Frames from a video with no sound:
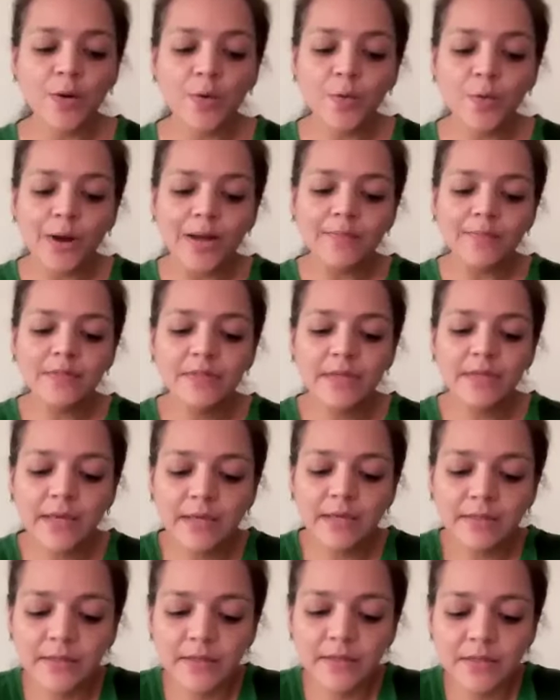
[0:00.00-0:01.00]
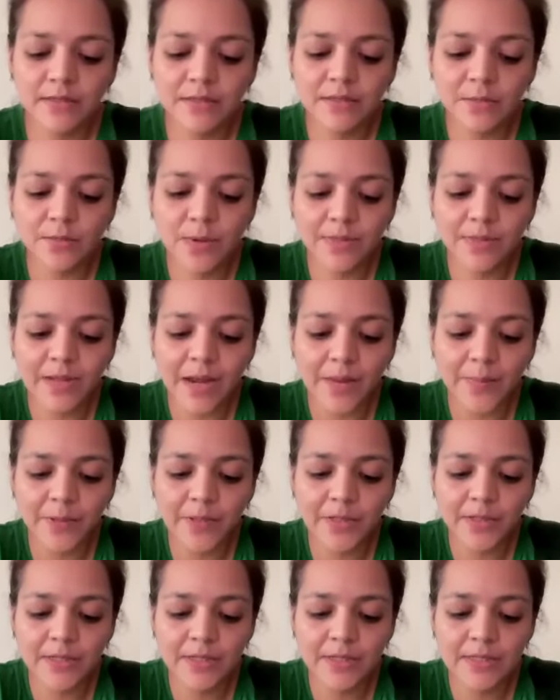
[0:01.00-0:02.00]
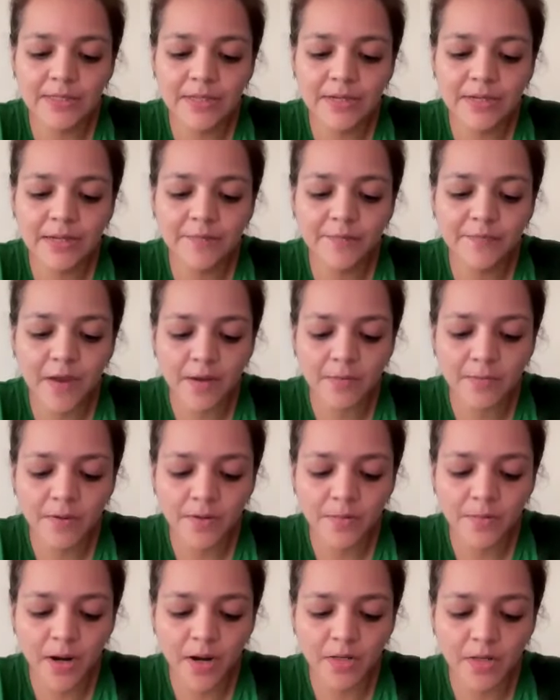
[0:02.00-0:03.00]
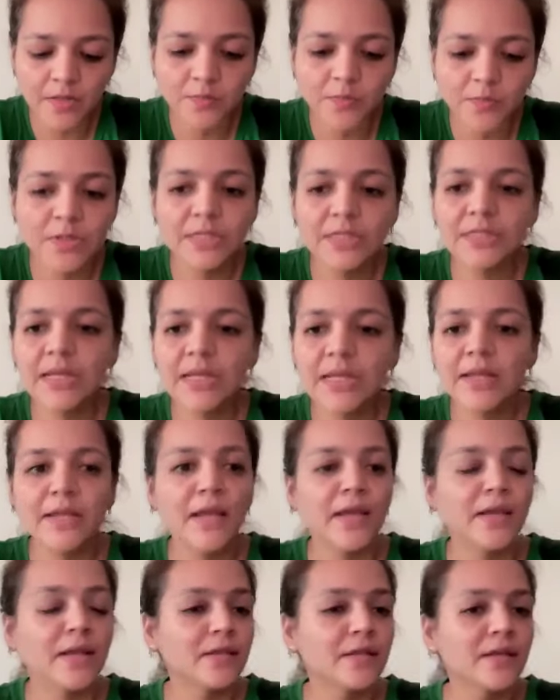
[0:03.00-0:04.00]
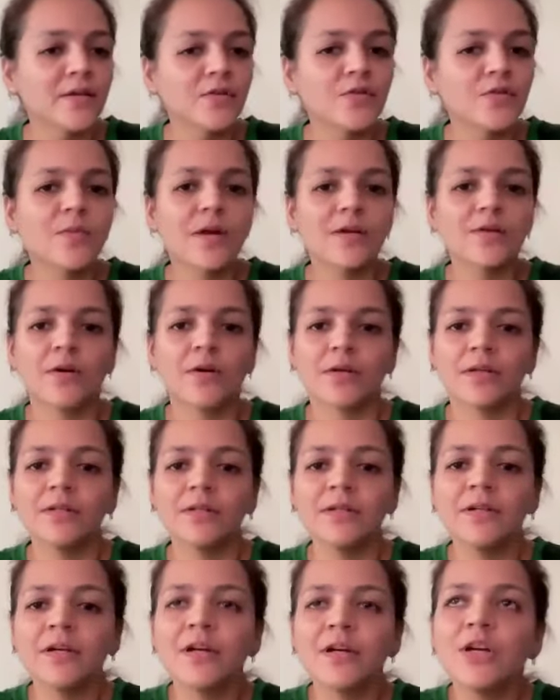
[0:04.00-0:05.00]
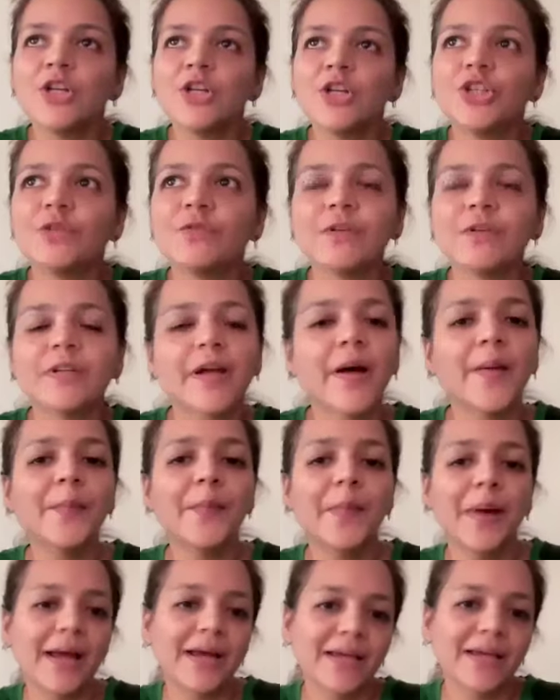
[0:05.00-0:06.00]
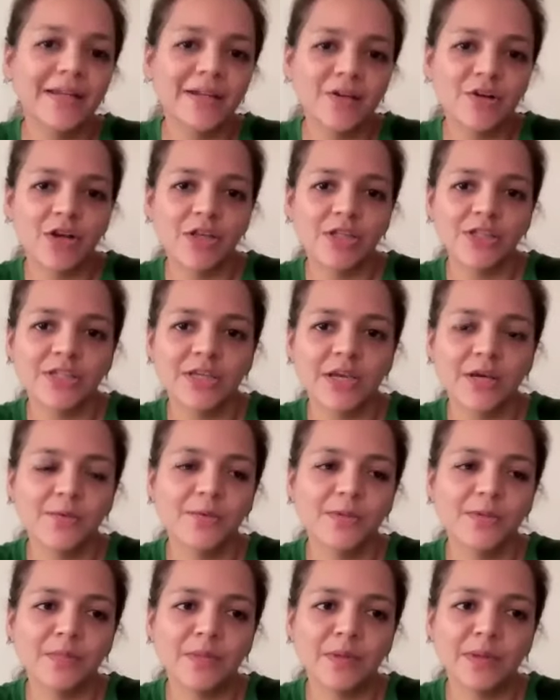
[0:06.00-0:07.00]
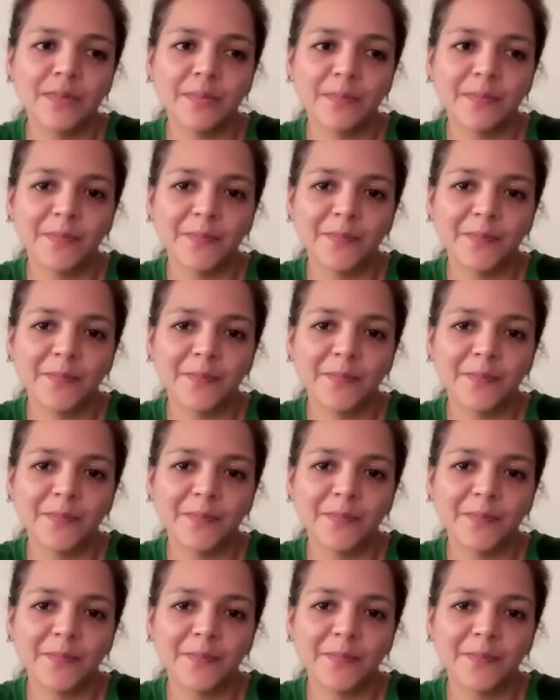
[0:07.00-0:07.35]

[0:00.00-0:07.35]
Why I'm saying this, so what happened is that if ever my husband is telling anything to my daughter, she would come back and cross-check with me.